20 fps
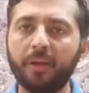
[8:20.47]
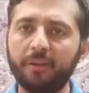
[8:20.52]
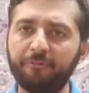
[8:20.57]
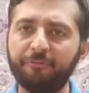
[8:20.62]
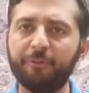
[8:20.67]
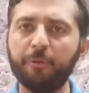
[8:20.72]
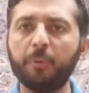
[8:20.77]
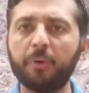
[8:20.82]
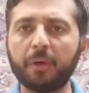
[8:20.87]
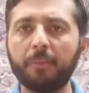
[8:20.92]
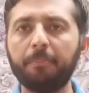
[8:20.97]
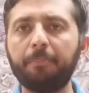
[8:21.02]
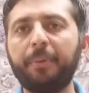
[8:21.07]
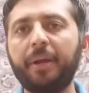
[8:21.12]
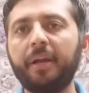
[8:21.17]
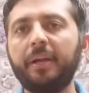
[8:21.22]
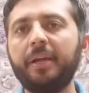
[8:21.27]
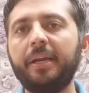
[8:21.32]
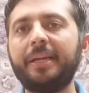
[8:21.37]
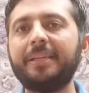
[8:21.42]
if you
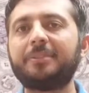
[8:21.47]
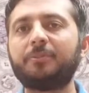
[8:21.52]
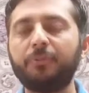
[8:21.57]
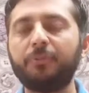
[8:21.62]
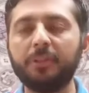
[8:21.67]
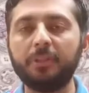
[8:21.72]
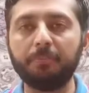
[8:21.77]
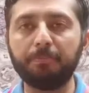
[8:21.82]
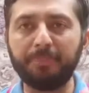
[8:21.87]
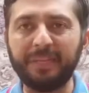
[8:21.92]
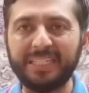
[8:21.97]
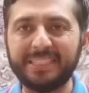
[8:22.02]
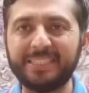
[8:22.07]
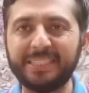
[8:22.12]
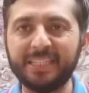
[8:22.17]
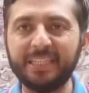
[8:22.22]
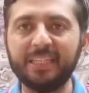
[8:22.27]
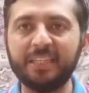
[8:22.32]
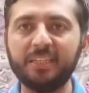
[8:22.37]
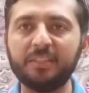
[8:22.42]
compare it with the
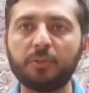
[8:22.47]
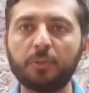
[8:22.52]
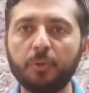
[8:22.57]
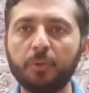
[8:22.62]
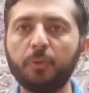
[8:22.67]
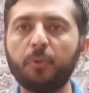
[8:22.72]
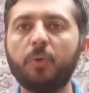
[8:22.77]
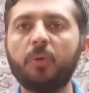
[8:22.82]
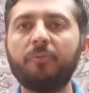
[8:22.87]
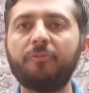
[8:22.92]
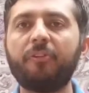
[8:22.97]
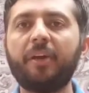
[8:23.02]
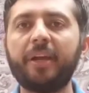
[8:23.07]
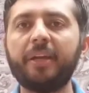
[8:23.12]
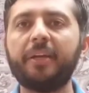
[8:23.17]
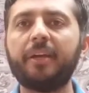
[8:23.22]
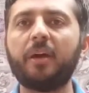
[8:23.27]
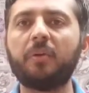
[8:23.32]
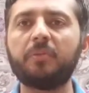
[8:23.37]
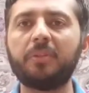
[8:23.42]
PTE, so you're going to
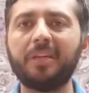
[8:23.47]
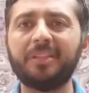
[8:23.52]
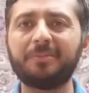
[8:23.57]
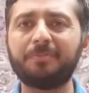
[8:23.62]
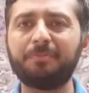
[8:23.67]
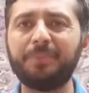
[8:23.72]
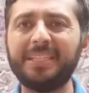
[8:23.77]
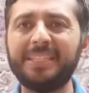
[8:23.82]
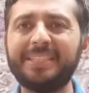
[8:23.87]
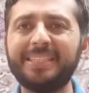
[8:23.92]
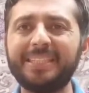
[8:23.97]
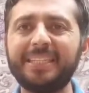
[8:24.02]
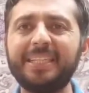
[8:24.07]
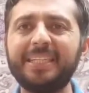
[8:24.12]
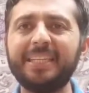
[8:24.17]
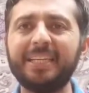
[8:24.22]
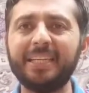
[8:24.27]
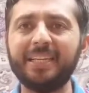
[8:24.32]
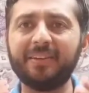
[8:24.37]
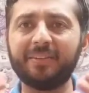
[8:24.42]
find out that
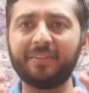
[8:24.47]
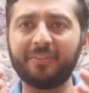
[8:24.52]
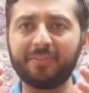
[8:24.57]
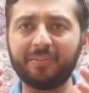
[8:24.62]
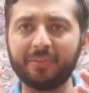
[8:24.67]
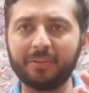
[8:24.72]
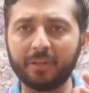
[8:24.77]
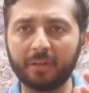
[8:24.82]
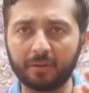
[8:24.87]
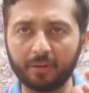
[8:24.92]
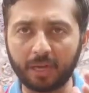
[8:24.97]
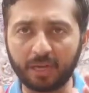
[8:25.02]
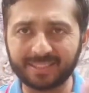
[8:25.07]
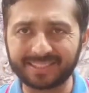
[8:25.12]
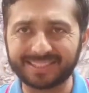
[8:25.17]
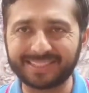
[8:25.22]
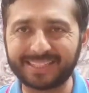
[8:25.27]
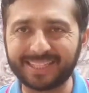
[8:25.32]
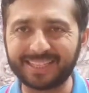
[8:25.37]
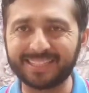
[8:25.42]
PTE
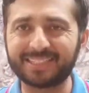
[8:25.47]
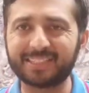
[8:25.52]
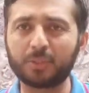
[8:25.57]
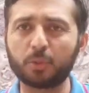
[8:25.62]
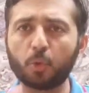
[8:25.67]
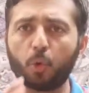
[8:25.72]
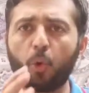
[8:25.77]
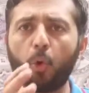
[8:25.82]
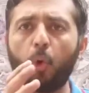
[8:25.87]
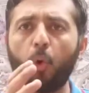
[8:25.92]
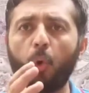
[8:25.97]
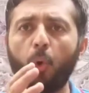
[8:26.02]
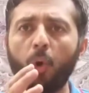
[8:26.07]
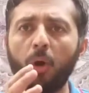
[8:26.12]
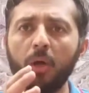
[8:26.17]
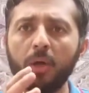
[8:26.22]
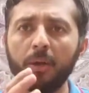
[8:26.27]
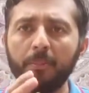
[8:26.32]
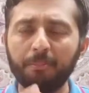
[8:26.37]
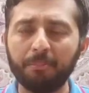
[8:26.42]
assess
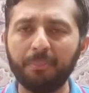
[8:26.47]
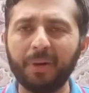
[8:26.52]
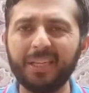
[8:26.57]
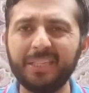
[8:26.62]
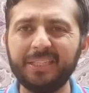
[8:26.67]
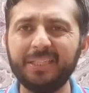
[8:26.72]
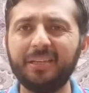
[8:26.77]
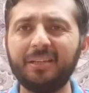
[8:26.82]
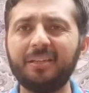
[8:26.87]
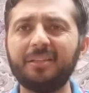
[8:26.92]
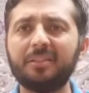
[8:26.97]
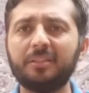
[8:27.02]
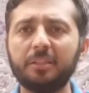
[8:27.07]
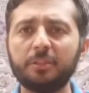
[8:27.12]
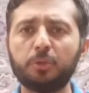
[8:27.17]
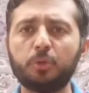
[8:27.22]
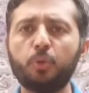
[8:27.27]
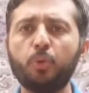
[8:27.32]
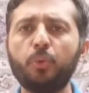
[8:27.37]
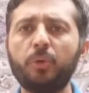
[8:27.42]
or measure the
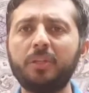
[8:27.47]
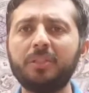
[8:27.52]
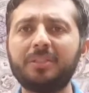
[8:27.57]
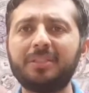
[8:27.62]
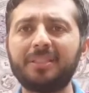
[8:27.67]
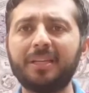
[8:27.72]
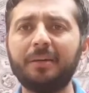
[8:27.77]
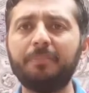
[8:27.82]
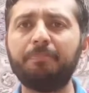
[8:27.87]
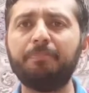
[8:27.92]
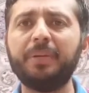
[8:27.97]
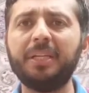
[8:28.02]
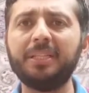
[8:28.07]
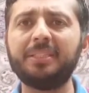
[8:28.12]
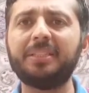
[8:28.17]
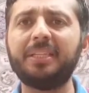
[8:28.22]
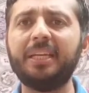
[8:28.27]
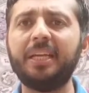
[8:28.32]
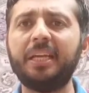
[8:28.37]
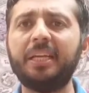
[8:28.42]
student's
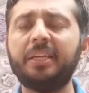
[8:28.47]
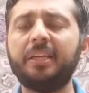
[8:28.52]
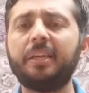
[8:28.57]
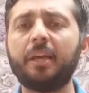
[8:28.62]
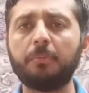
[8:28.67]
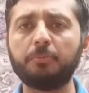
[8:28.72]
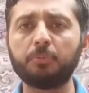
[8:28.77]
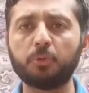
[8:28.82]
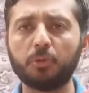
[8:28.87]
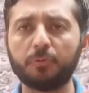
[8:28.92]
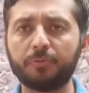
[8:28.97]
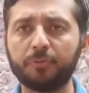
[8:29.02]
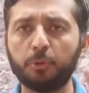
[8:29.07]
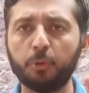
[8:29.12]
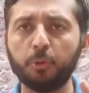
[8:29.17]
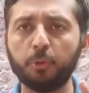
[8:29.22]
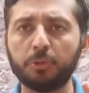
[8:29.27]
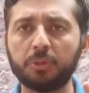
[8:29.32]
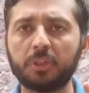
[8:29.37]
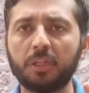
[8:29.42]
ability in terms of
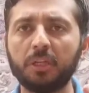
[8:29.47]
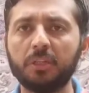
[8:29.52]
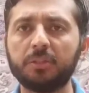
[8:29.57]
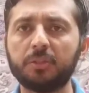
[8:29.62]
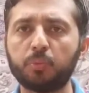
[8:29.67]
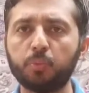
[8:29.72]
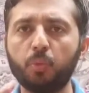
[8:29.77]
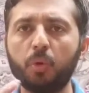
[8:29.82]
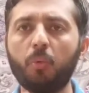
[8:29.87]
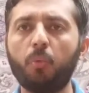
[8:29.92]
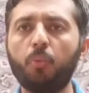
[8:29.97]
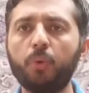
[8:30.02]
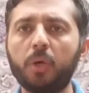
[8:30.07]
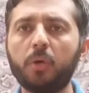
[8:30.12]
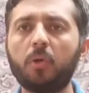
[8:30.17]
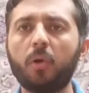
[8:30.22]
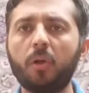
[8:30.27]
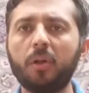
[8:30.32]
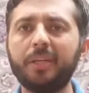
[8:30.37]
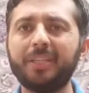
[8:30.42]
two skills. One we
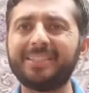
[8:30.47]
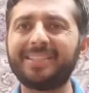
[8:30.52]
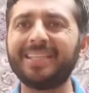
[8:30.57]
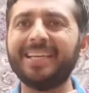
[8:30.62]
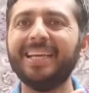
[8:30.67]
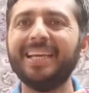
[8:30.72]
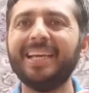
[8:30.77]
call it